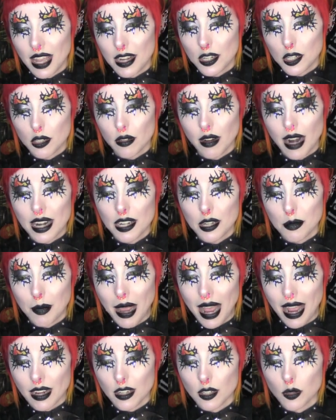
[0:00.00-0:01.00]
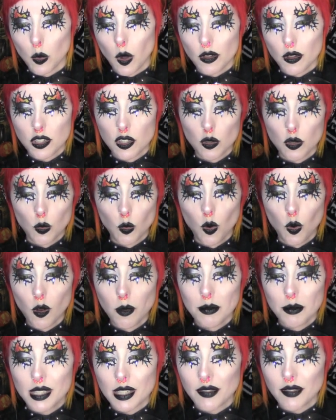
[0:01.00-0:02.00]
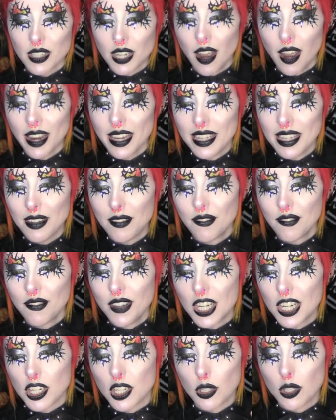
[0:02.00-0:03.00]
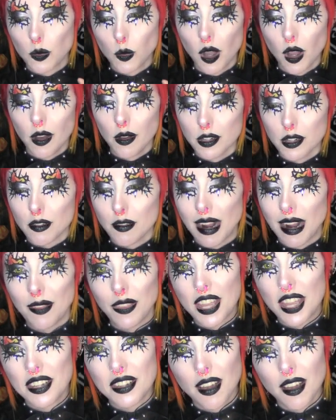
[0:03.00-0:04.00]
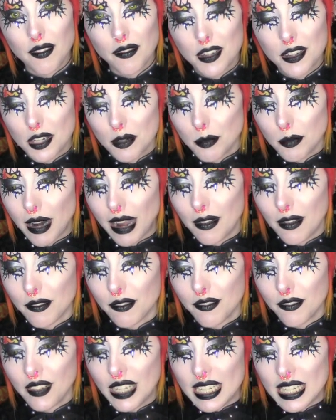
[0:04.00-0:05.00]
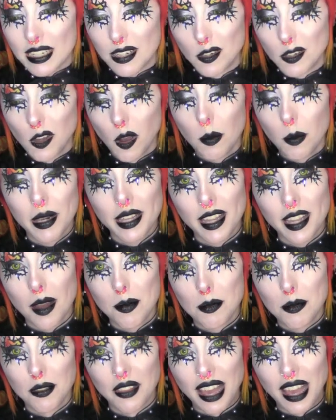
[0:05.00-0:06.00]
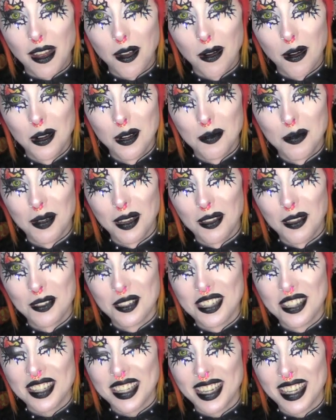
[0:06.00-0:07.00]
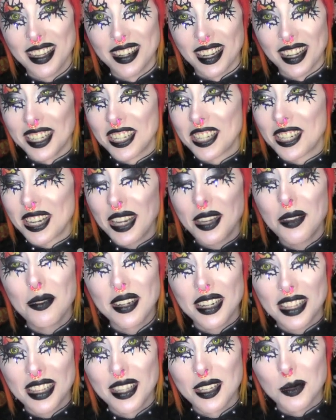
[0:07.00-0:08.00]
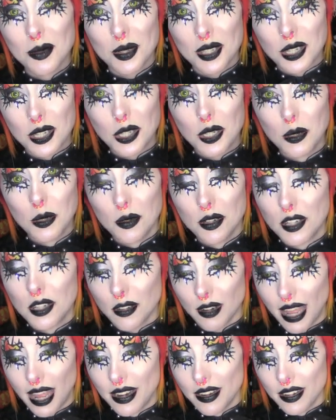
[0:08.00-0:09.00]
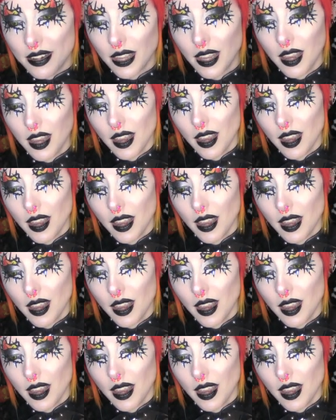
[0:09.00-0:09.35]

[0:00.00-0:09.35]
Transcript: their trash mags while swarms of tiny fish swirled around their toughened brown feet, gobbling up all that horrible old skin. Like, genuinely, this was a huge trend.